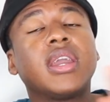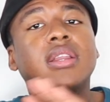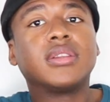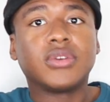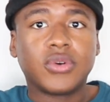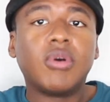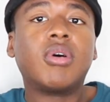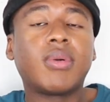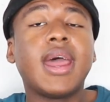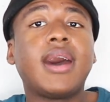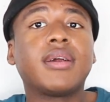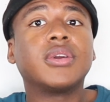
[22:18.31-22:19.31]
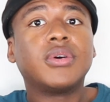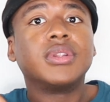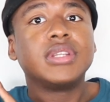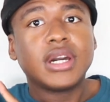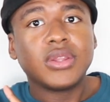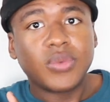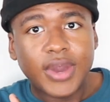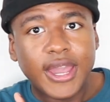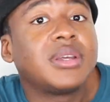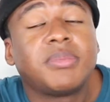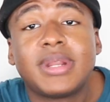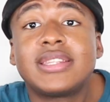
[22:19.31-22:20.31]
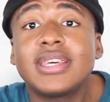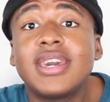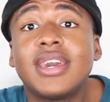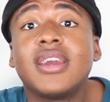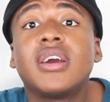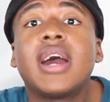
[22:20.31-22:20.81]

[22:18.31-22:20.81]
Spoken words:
and go around and go the other way. But that's it.